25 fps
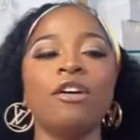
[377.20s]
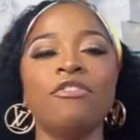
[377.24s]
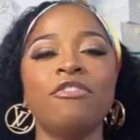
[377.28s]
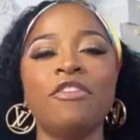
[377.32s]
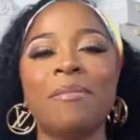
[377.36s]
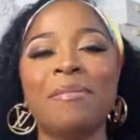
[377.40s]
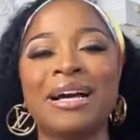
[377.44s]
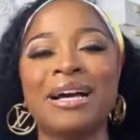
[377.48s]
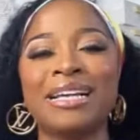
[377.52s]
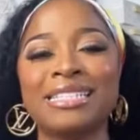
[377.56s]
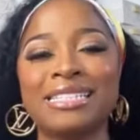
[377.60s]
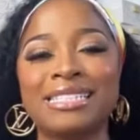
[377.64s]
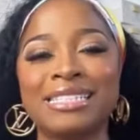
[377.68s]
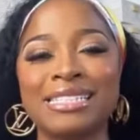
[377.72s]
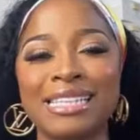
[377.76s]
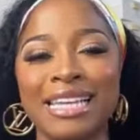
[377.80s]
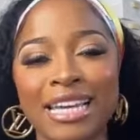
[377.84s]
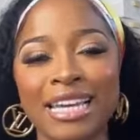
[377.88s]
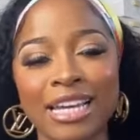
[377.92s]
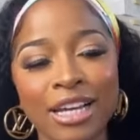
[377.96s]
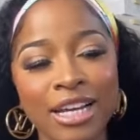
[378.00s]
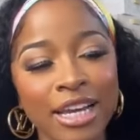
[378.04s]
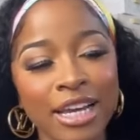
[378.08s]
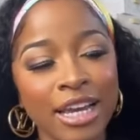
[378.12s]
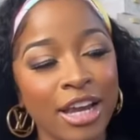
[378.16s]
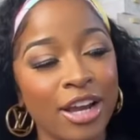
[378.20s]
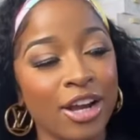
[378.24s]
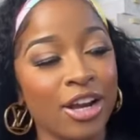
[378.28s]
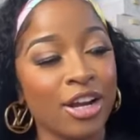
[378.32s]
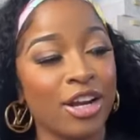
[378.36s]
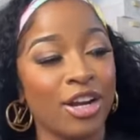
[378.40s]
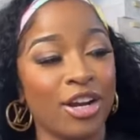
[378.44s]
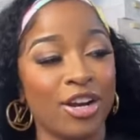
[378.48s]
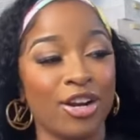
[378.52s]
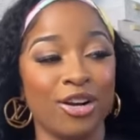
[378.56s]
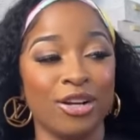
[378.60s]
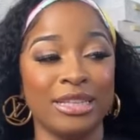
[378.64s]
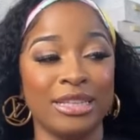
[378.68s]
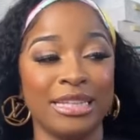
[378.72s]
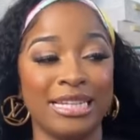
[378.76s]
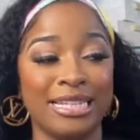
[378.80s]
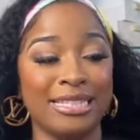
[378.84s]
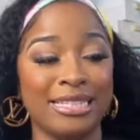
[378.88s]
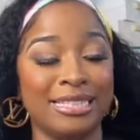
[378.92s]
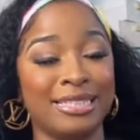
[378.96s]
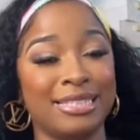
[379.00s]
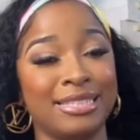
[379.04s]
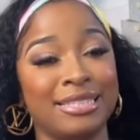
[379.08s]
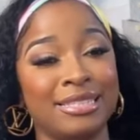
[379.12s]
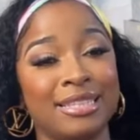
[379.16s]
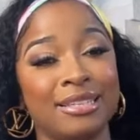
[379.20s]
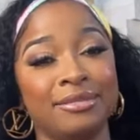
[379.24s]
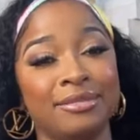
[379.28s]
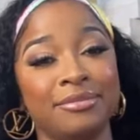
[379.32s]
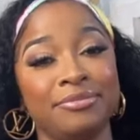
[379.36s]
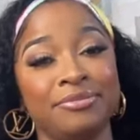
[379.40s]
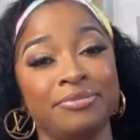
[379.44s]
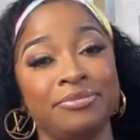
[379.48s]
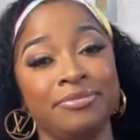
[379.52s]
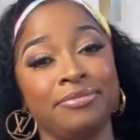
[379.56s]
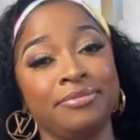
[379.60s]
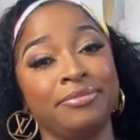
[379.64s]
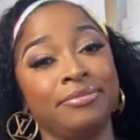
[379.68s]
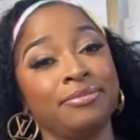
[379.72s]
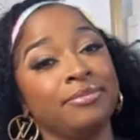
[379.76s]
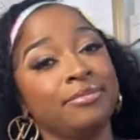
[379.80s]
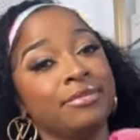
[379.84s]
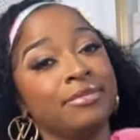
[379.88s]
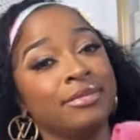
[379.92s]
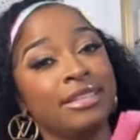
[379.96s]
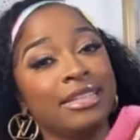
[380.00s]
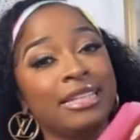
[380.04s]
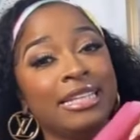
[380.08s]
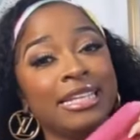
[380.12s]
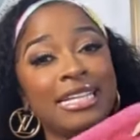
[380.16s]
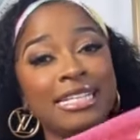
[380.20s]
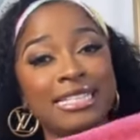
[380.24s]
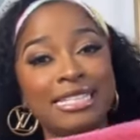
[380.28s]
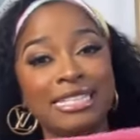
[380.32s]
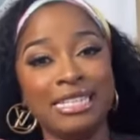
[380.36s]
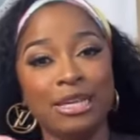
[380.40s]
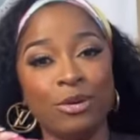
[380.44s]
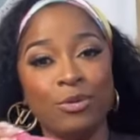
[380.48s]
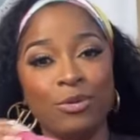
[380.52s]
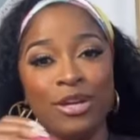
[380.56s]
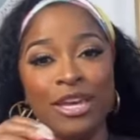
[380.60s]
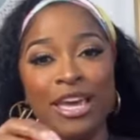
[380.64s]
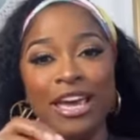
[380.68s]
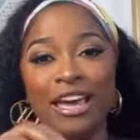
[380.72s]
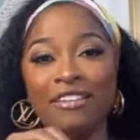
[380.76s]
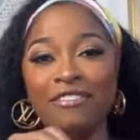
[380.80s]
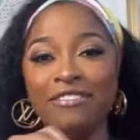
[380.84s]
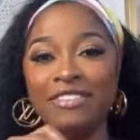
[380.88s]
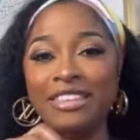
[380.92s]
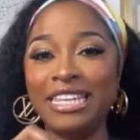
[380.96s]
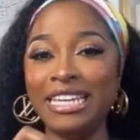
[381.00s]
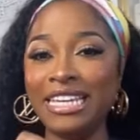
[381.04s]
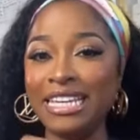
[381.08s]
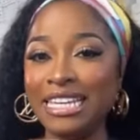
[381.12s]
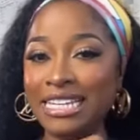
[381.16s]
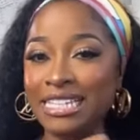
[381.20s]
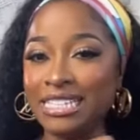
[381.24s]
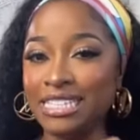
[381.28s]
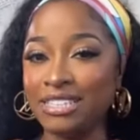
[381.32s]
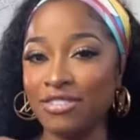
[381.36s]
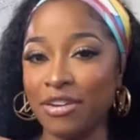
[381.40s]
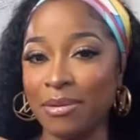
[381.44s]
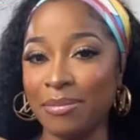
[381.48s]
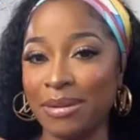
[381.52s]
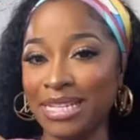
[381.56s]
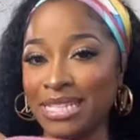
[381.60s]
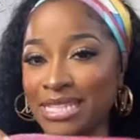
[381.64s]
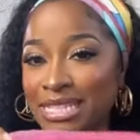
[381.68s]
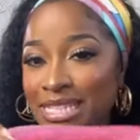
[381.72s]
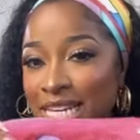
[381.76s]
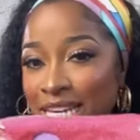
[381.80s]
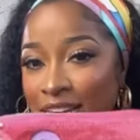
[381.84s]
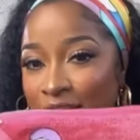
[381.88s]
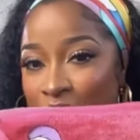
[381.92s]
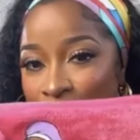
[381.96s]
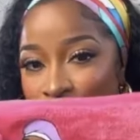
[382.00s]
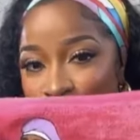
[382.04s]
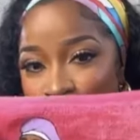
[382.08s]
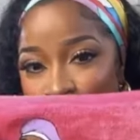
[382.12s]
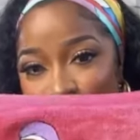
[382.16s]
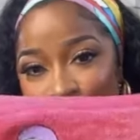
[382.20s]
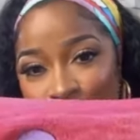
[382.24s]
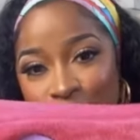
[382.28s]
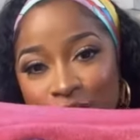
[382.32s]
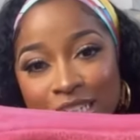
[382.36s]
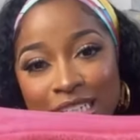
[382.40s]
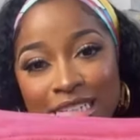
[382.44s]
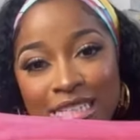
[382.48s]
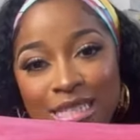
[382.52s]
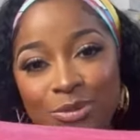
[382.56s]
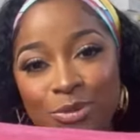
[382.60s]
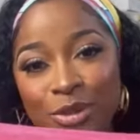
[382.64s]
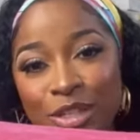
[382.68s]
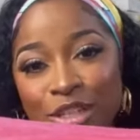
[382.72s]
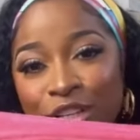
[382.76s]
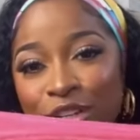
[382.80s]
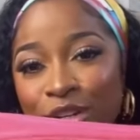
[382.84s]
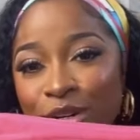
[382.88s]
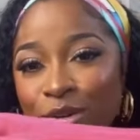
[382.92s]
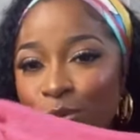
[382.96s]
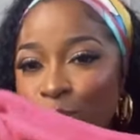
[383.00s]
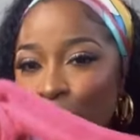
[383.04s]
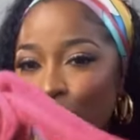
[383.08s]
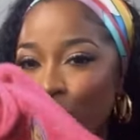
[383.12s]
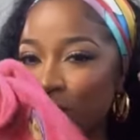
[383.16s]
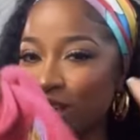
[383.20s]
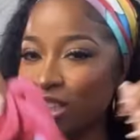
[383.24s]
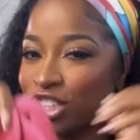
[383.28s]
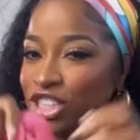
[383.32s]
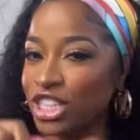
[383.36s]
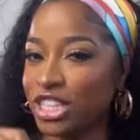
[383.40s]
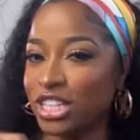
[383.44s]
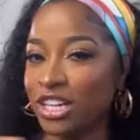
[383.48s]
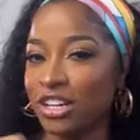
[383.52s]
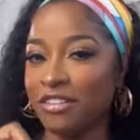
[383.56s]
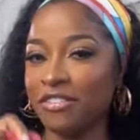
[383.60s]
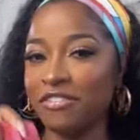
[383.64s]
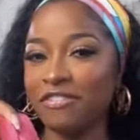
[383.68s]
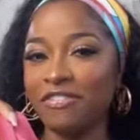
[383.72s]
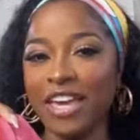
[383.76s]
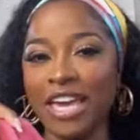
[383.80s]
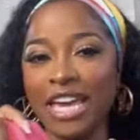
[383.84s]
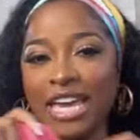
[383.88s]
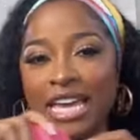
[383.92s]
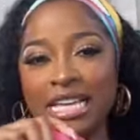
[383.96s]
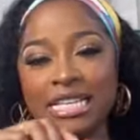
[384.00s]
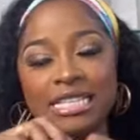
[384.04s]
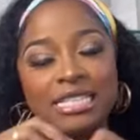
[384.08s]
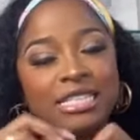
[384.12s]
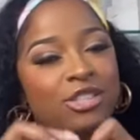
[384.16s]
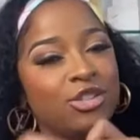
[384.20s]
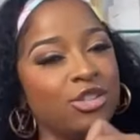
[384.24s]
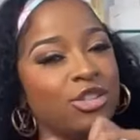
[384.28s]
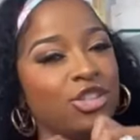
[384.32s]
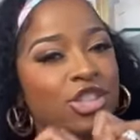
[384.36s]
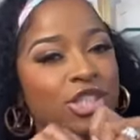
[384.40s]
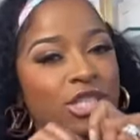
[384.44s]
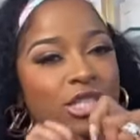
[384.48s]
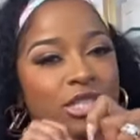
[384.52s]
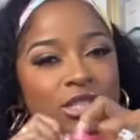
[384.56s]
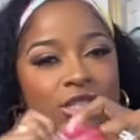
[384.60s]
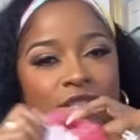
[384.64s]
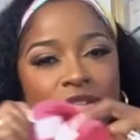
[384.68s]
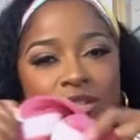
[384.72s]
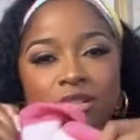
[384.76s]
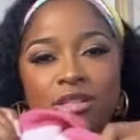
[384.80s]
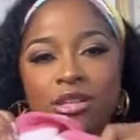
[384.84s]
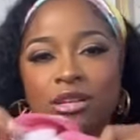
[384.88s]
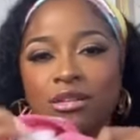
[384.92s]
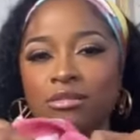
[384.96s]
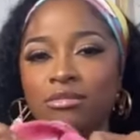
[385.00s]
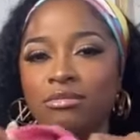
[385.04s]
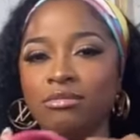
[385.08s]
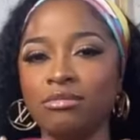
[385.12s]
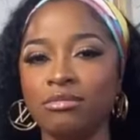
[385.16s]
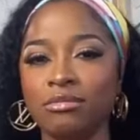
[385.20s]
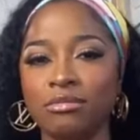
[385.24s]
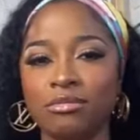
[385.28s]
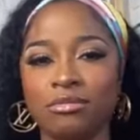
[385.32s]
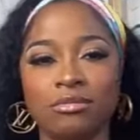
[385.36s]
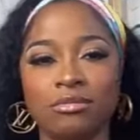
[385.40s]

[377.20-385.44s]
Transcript: Oh, and for my skincare girlies. Uh-oh. Listen, we have these for my skincare girlies. When you're washing your face, you just, you know.